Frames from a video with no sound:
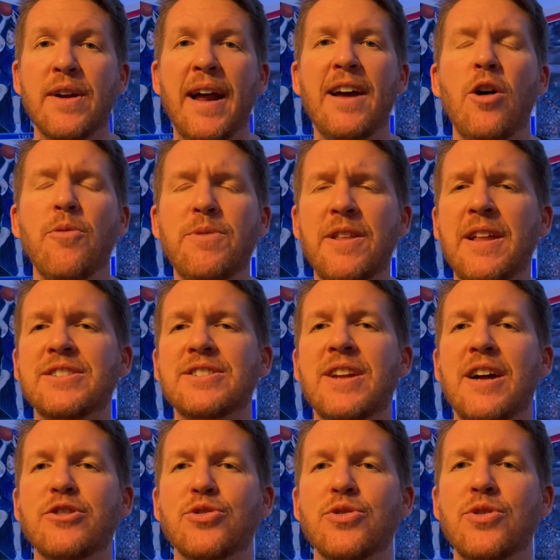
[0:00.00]
And I hope that that's
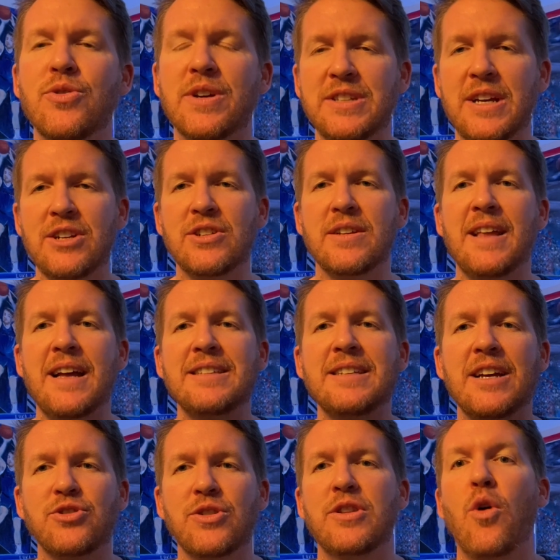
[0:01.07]
not true, because that's
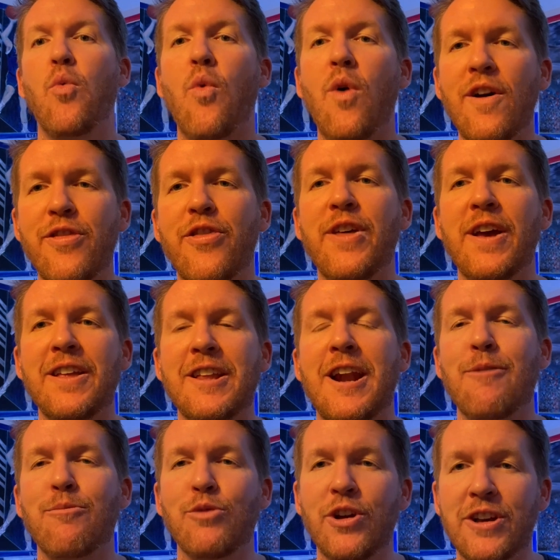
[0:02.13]
actually the one thing that
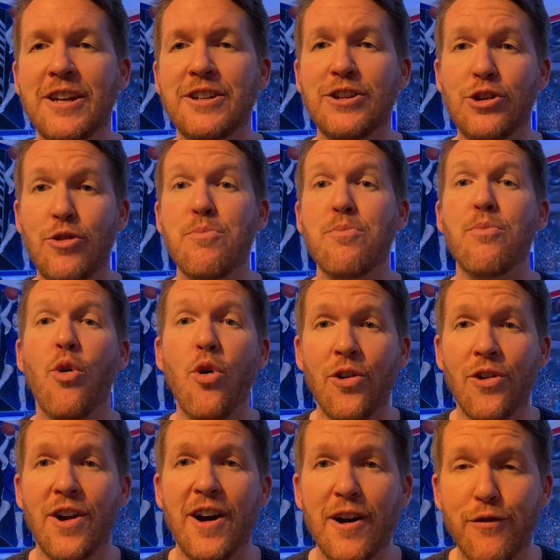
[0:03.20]
I'm looking to do
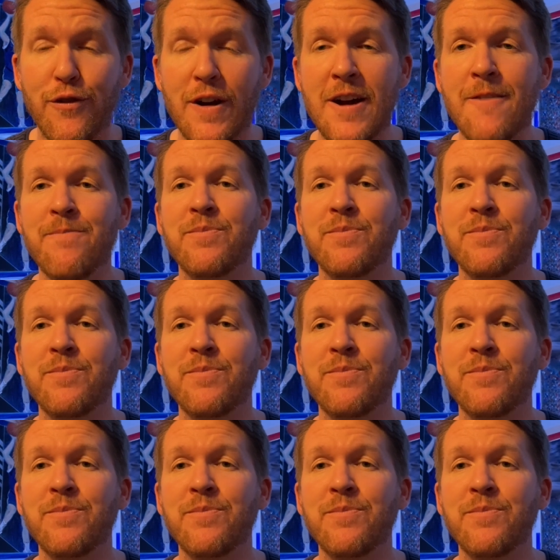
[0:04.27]
more of,